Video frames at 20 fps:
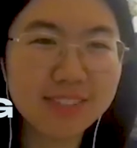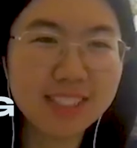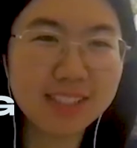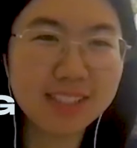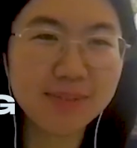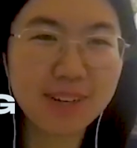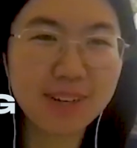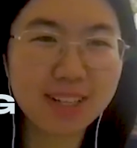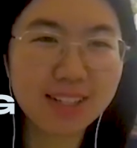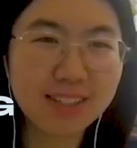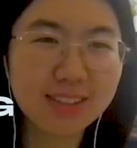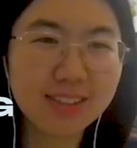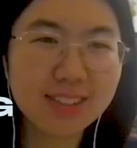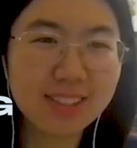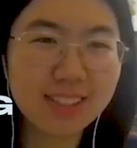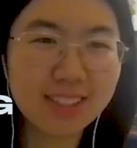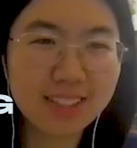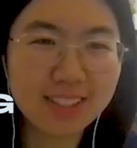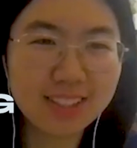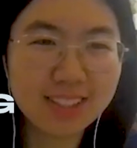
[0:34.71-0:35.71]
with my
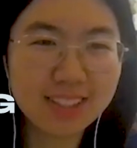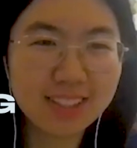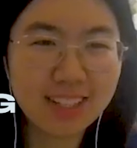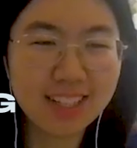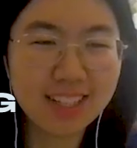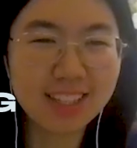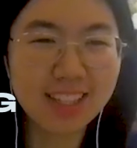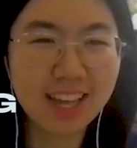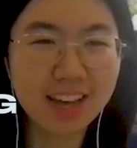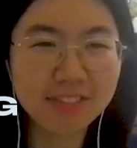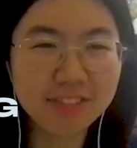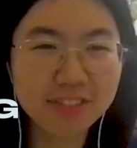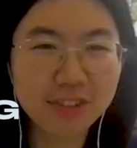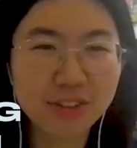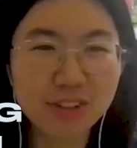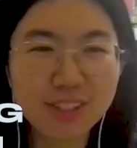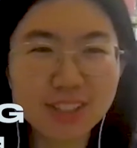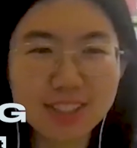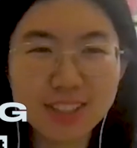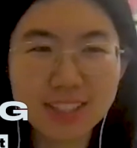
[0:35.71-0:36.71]
current learning and life
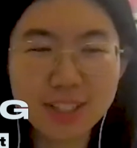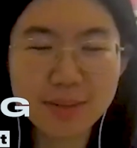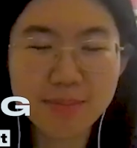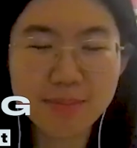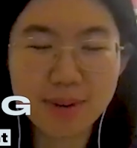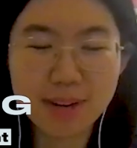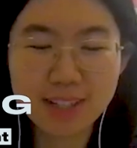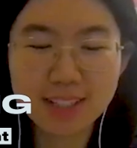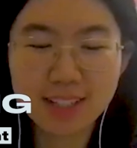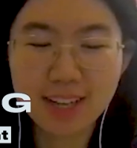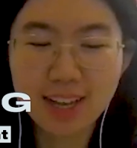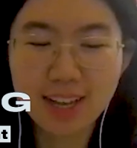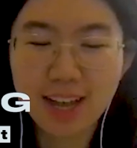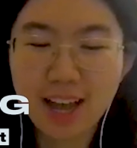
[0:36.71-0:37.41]
quality, but